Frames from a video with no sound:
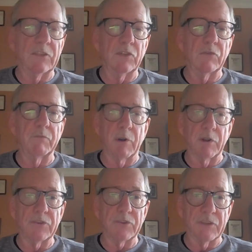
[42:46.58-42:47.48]
issued
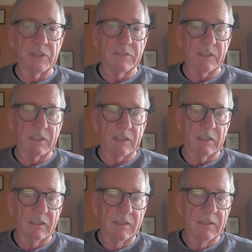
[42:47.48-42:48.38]
birth certificate,
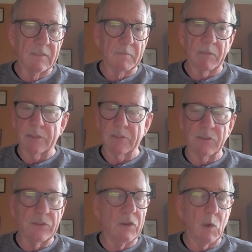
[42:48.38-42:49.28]
that
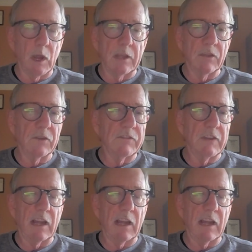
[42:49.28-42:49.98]
there's no way you could